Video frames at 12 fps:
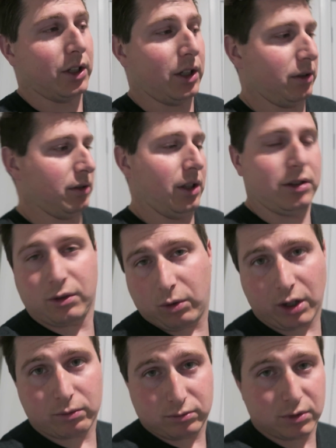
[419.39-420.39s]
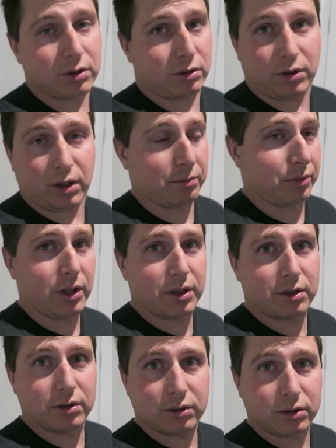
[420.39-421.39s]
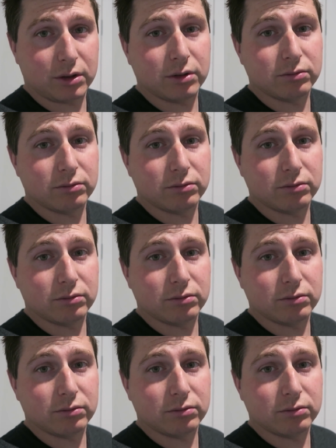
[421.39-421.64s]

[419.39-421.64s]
So I was quite impressed. It was